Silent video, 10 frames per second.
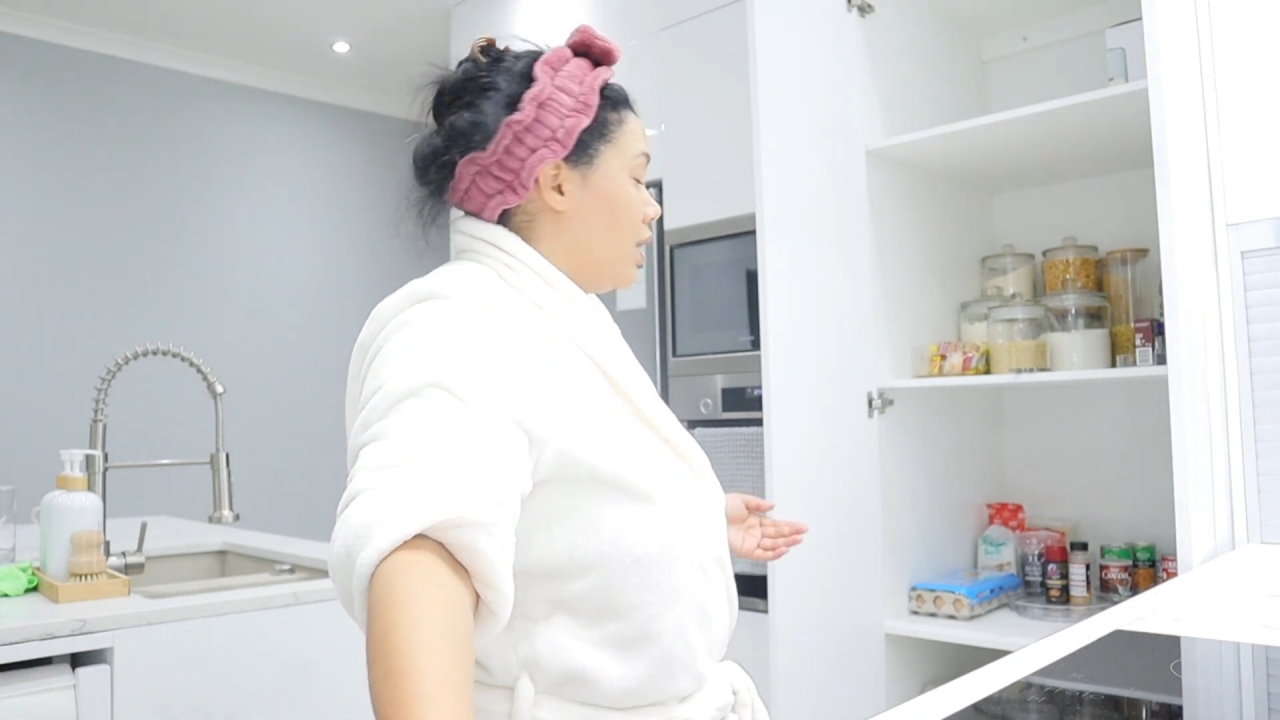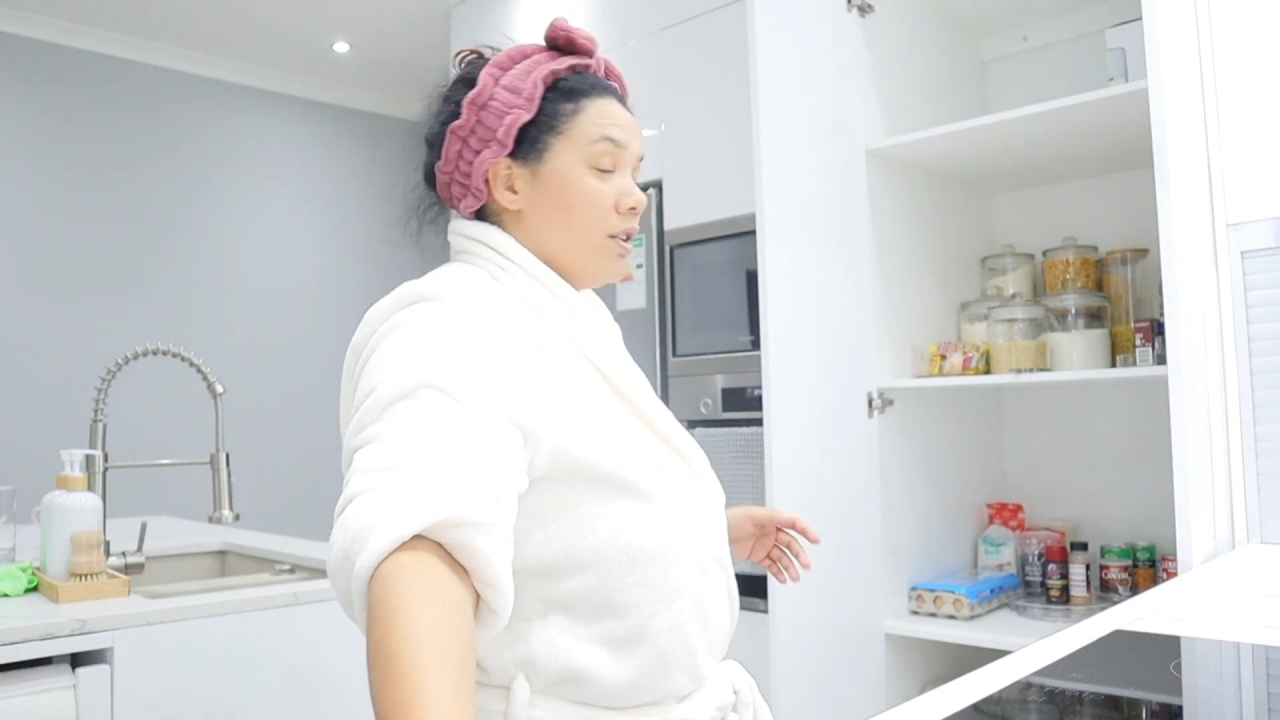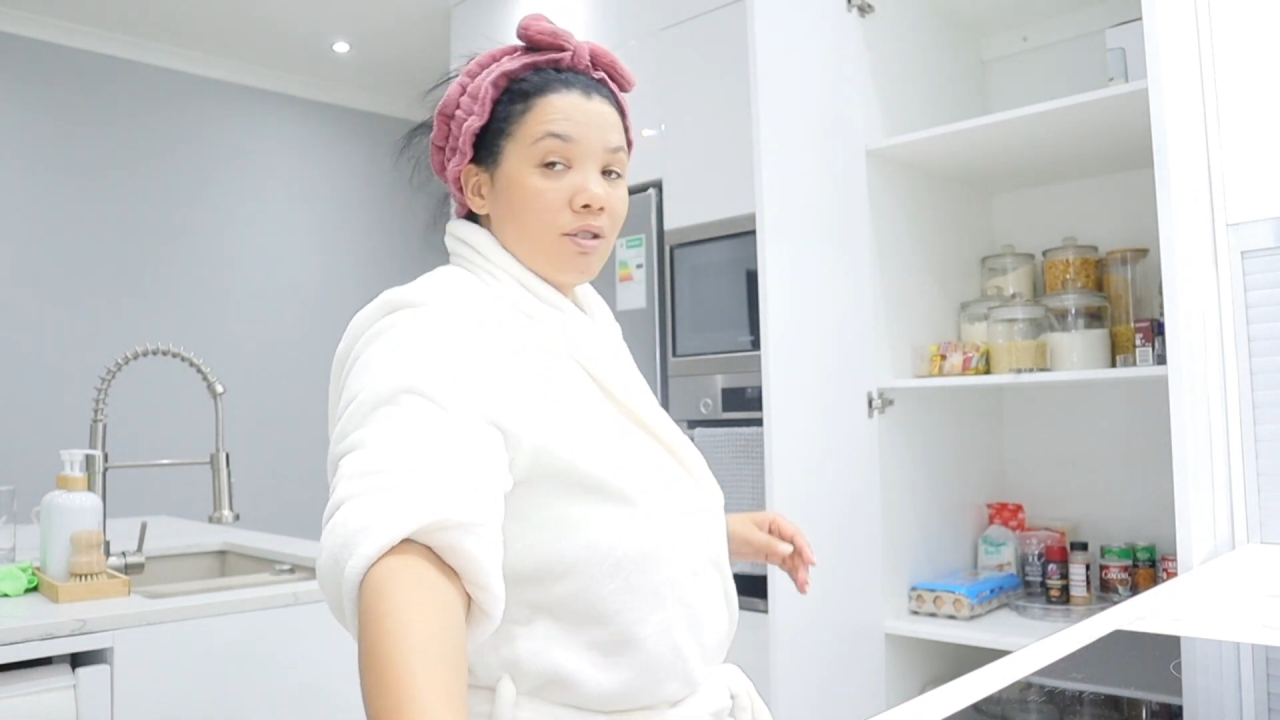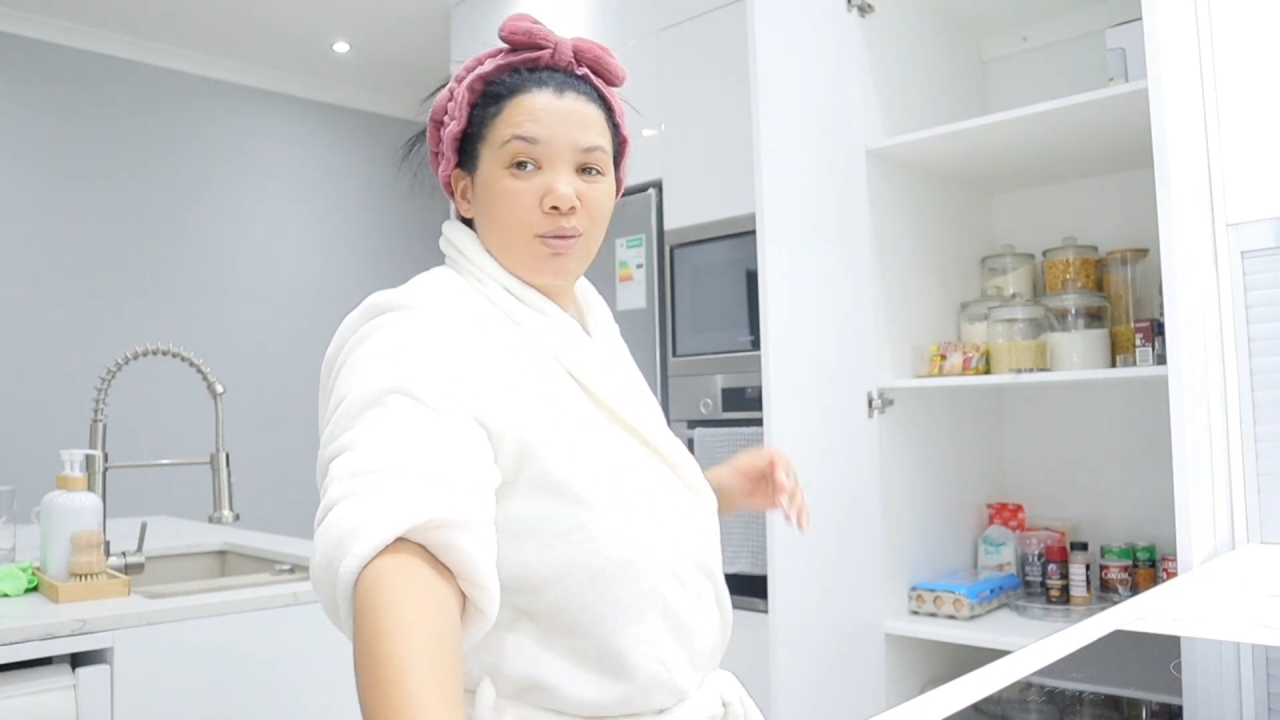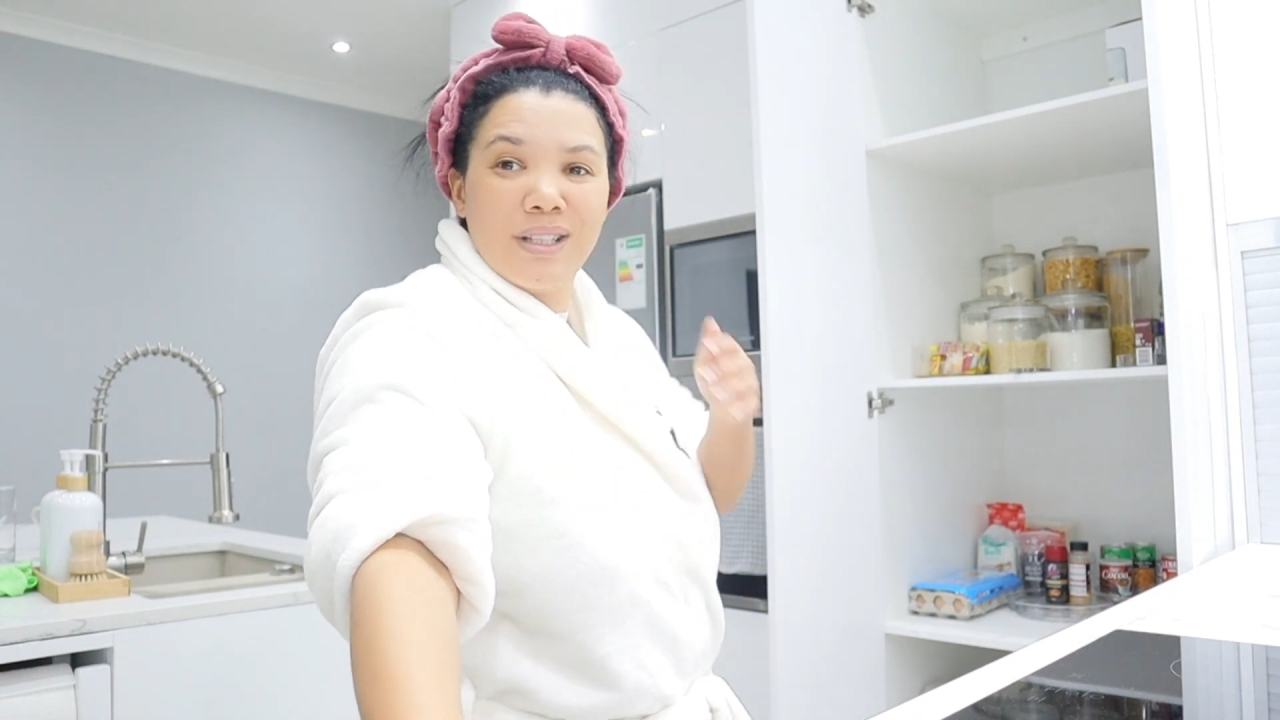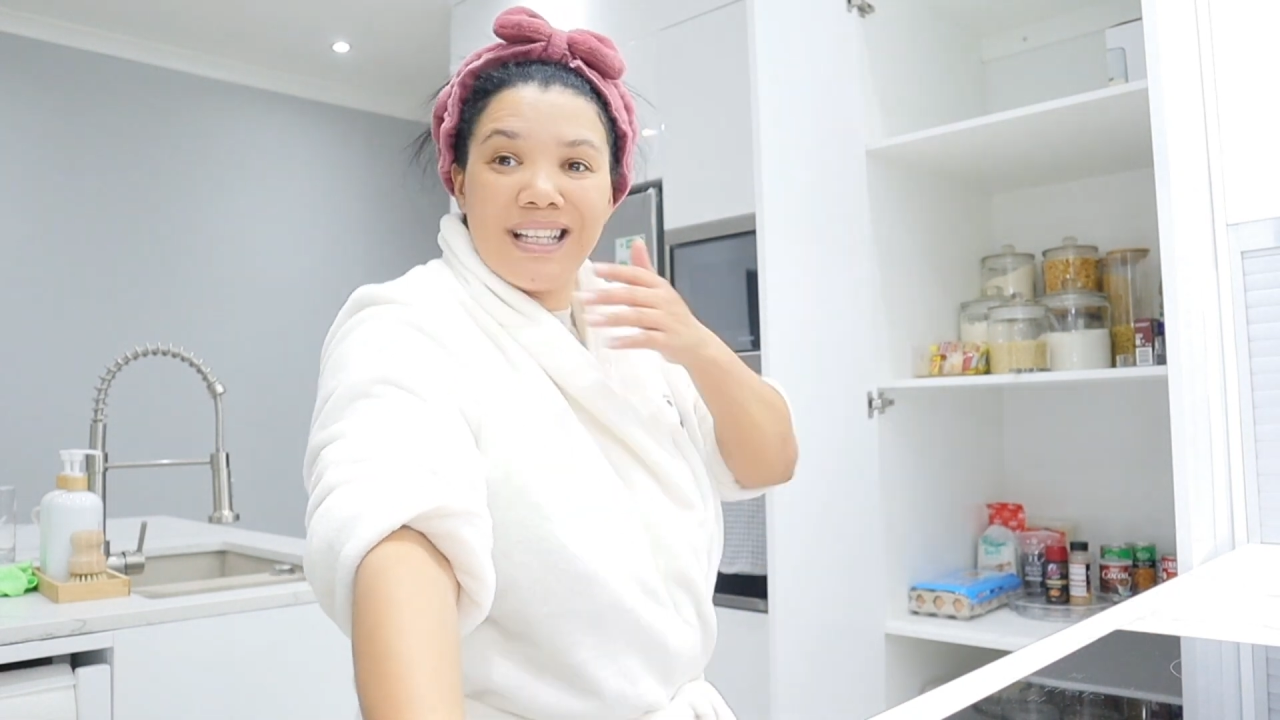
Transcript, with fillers: Should we